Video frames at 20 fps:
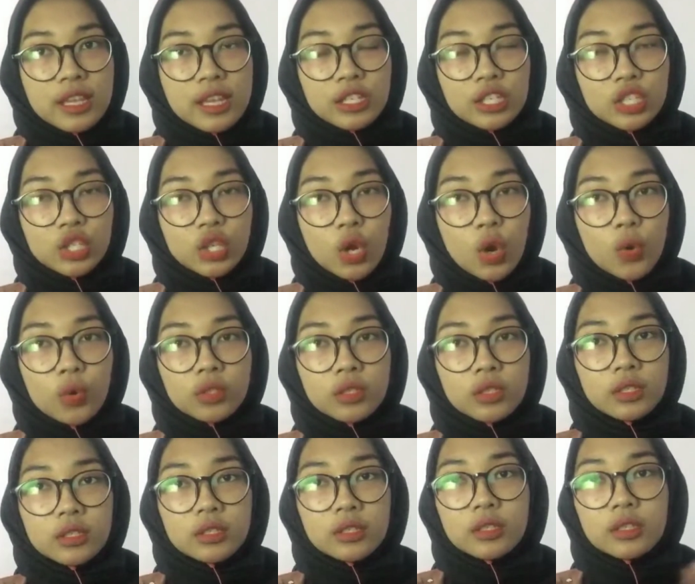can show
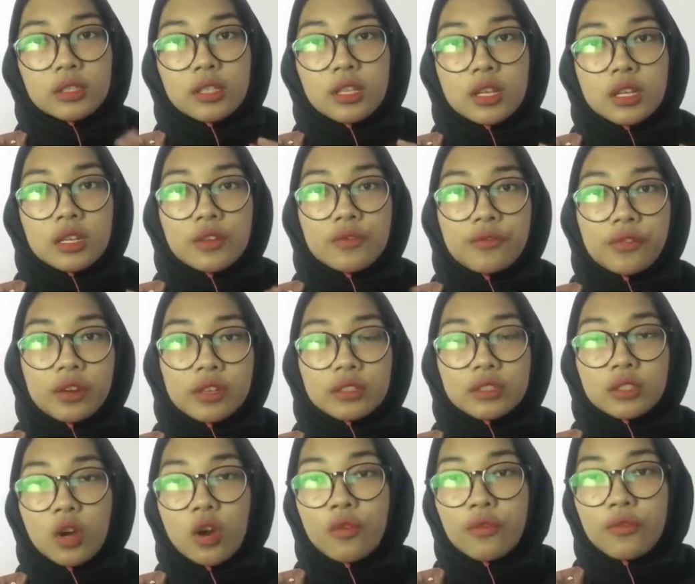the
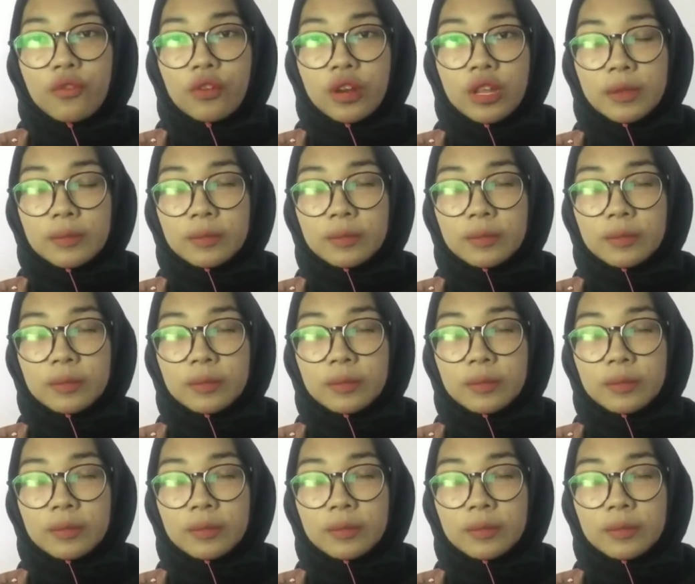difference of phoneme.